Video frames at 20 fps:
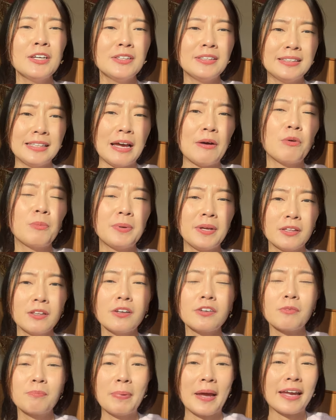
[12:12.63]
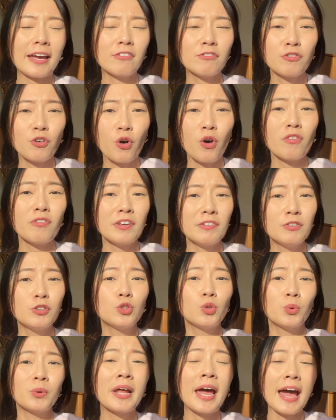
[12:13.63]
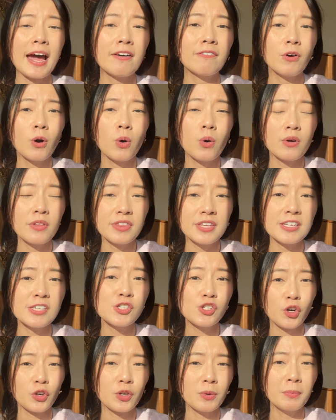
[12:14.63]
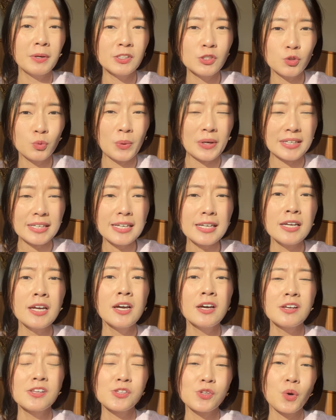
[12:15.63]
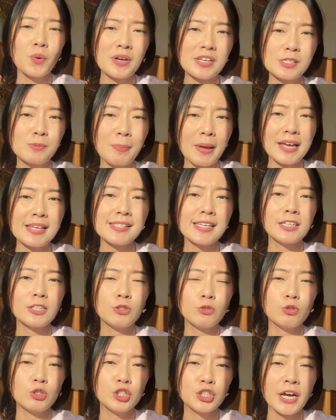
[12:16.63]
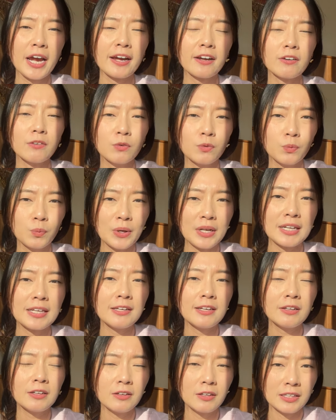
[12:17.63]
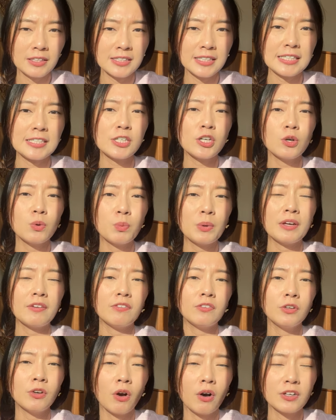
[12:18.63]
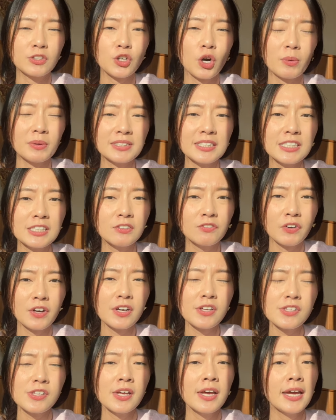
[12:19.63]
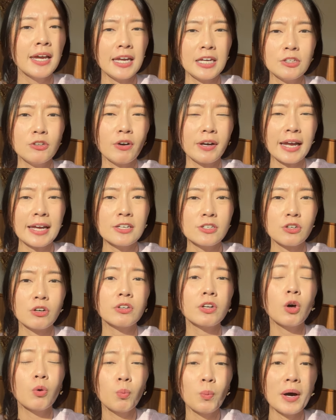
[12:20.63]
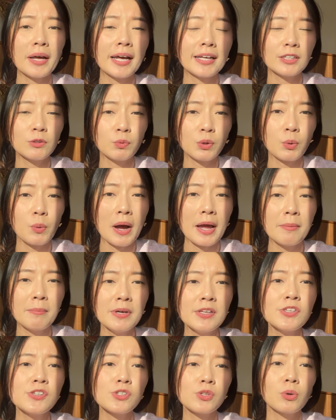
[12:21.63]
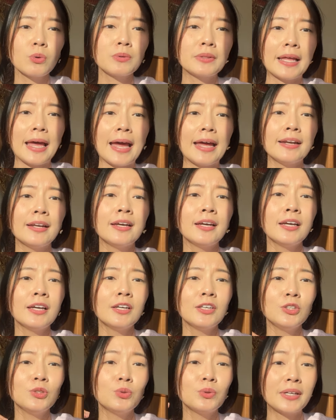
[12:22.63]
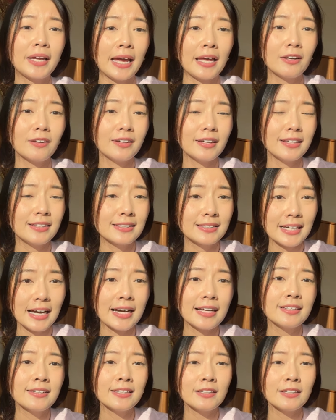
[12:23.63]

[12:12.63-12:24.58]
there will be a lot of back and forth if you don't have all these documents ready. So it's best that you check really in detail with your authorities first in your canton on what are the requirements so that you get it done